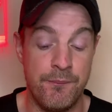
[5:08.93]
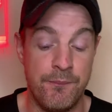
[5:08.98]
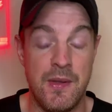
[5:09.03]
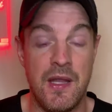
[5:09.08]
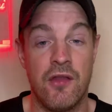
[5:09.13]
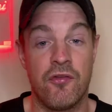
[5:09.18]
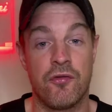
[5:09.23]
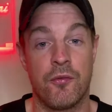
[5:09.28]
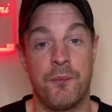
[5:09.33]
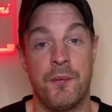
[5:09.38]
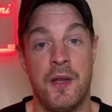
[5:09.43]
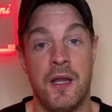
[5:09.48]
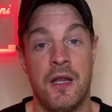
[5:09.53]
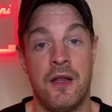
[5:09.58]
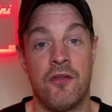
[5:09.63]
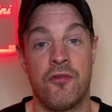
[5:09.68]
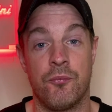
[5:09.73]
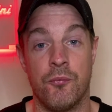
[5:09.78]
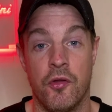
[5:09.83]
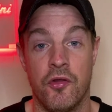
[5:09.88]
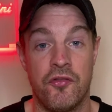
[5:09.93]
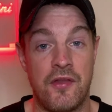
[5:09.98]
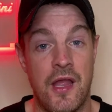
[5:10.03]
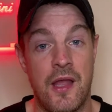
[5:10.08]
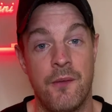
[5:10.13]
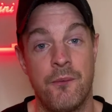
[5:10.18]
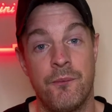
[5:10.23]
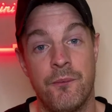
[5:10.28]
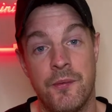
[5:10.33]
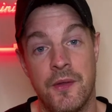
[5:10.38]
Beast for Build,
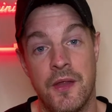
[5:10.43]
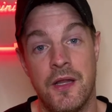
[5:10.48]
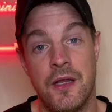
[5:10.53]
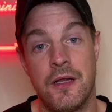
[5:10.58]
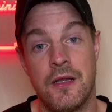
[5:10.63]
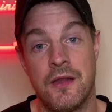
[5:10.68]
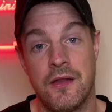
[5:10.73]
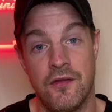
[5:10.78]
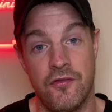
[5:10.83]
Mustang Build